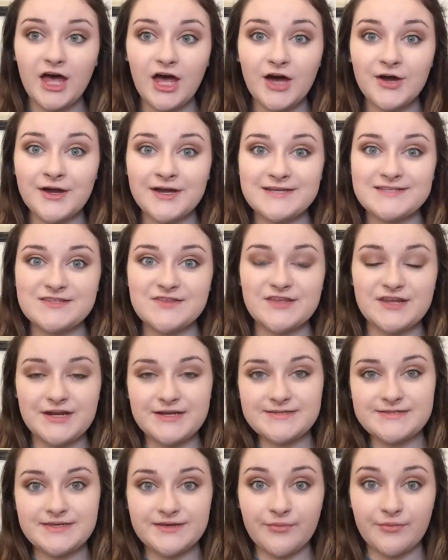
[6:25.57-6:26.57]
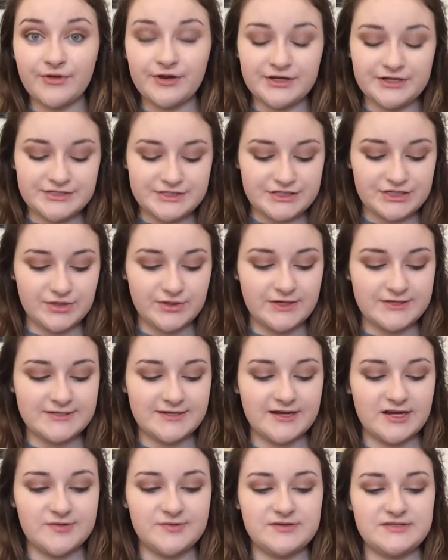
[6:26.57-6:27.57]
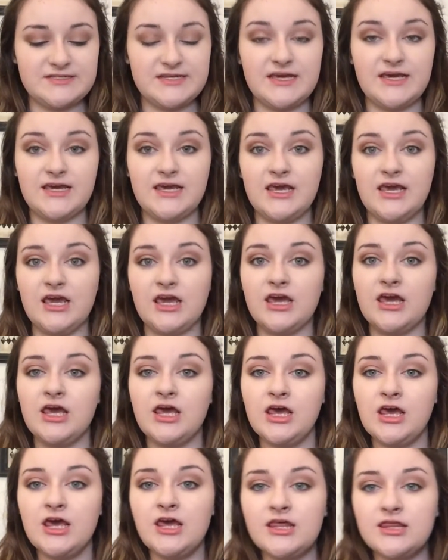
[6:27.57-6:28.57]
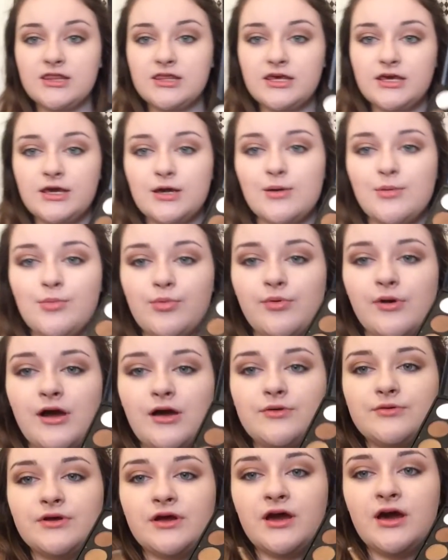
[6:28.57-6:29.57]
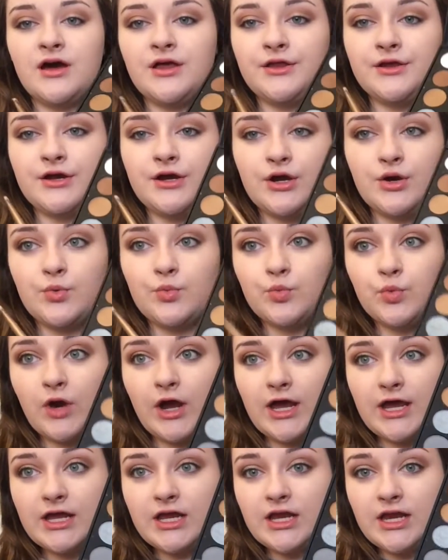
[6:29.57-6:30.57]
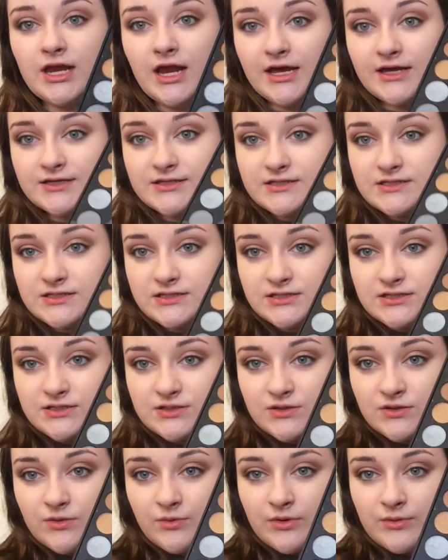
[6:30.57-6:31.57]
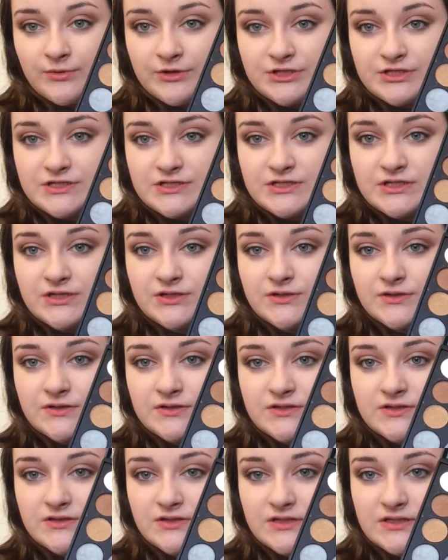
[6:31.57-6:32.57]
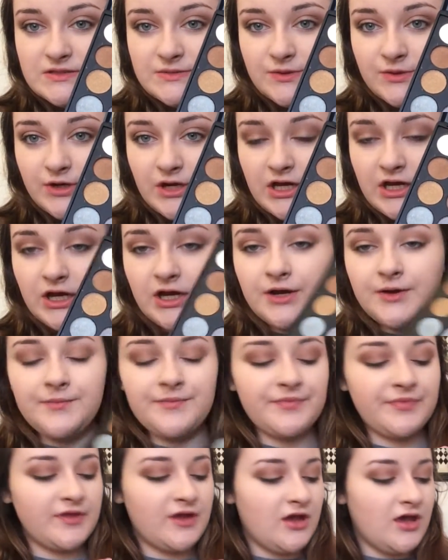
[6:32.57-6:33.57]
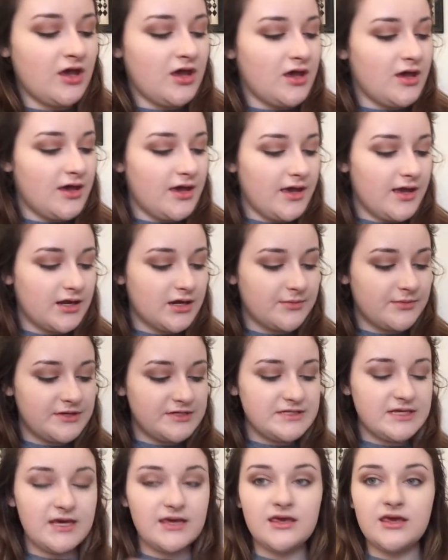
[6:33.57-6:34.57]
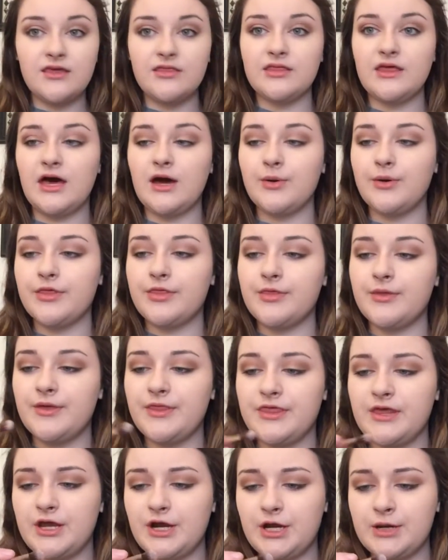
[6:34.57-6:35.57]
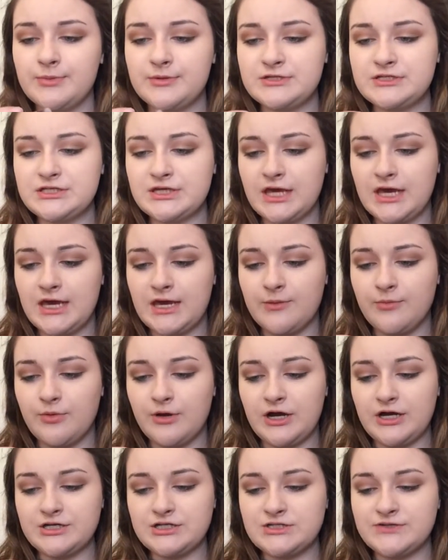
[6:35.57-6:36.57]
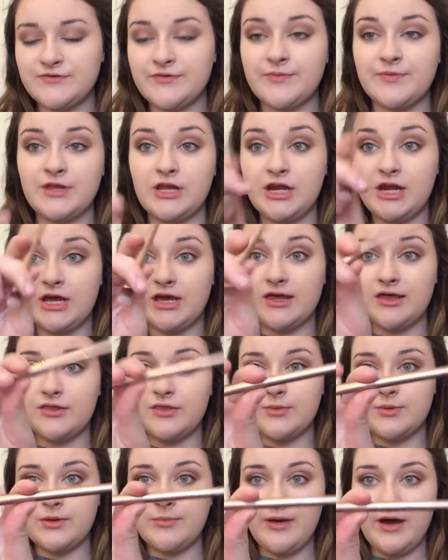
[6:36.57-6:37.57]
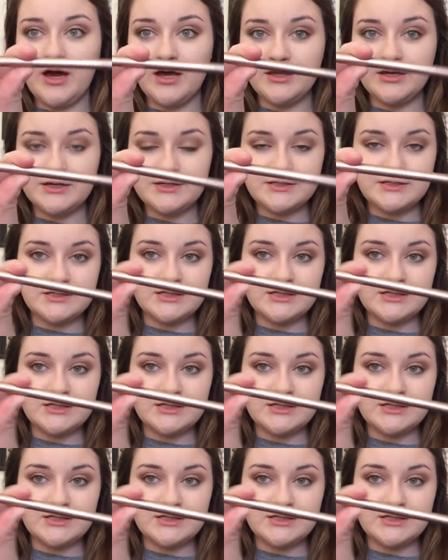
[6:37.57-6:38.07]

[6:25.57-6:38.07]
Okay, so the next thing I'm going to do is I'm going to be taking the brown color right next to the one we just used, this one right here, and be taking that with the Urban Decay brush from the Naked 3 palette.